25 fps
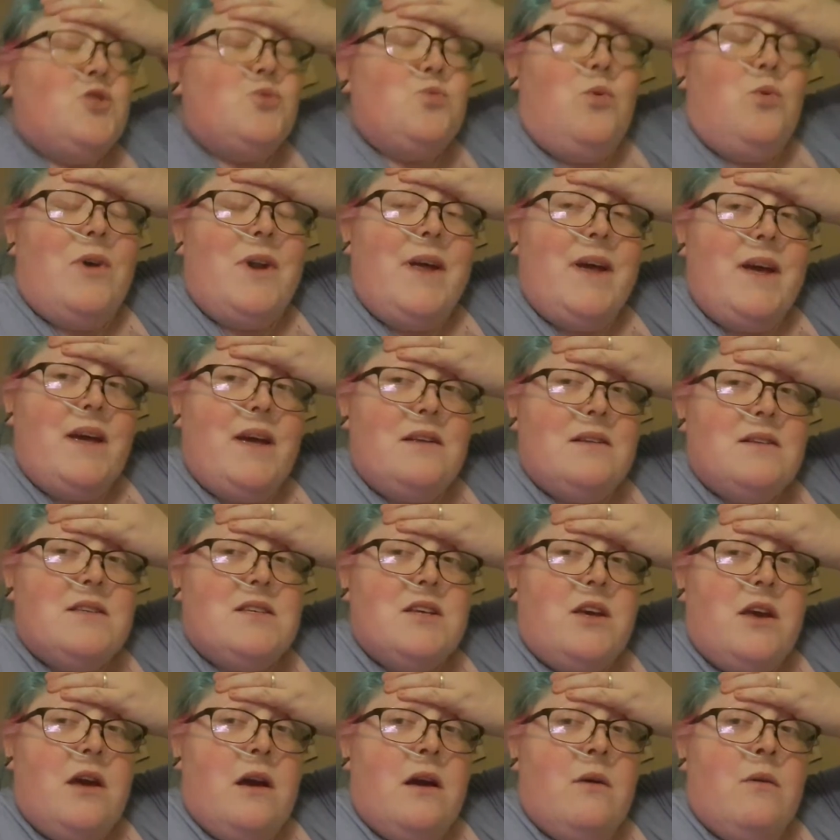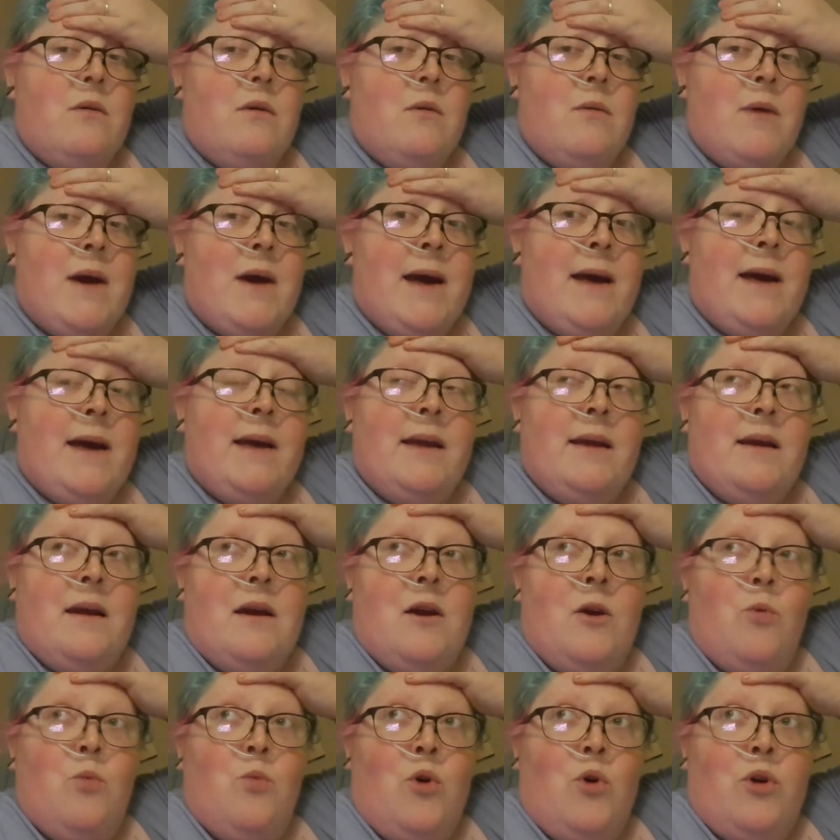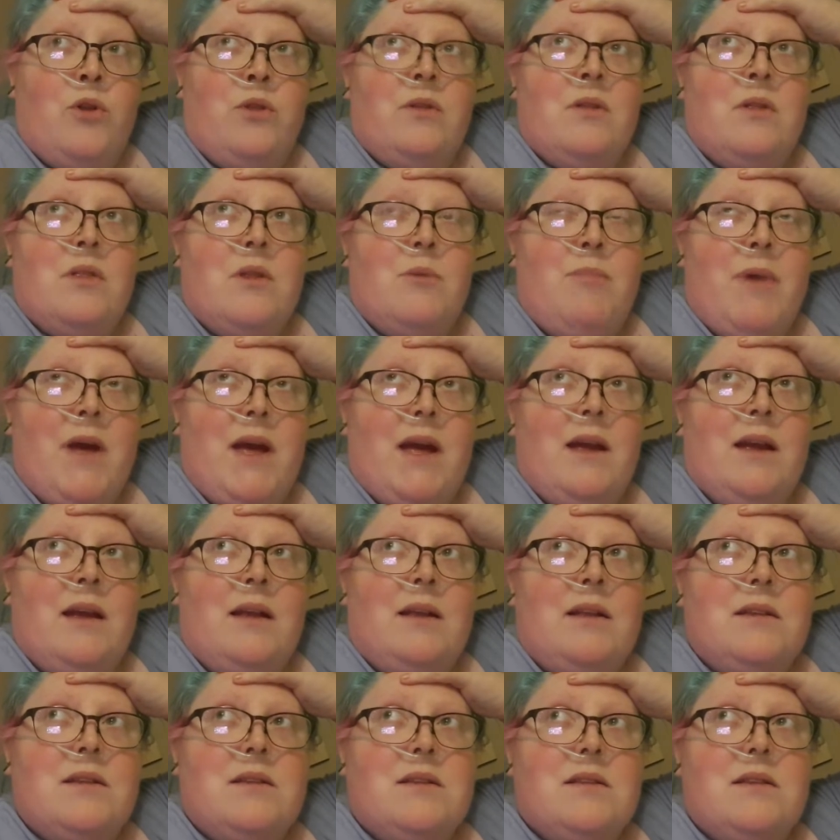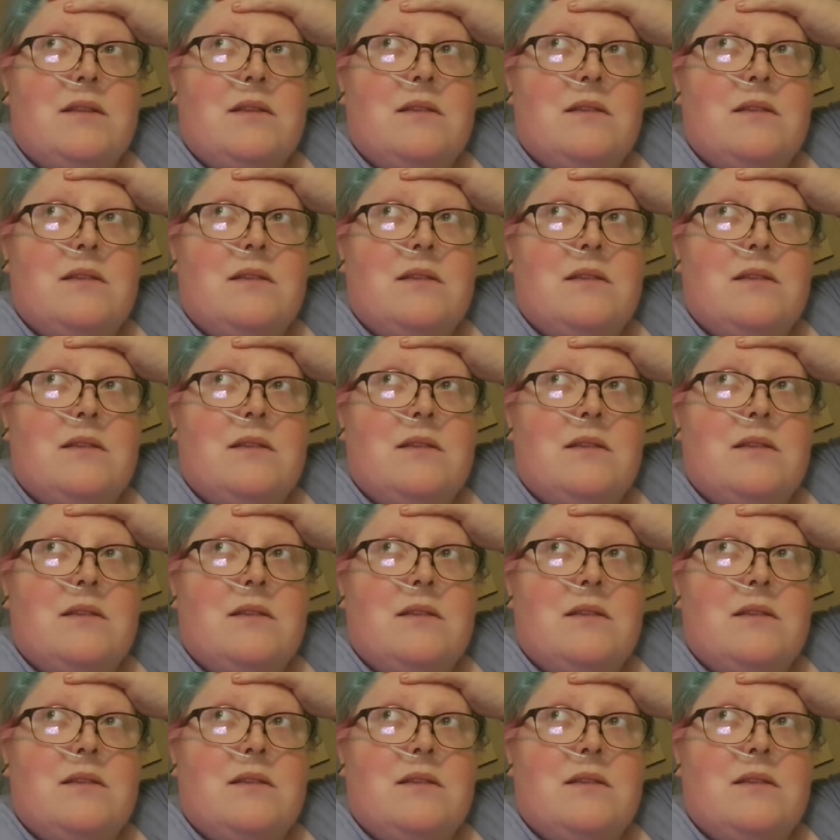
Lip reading: want it to go away. I want the pain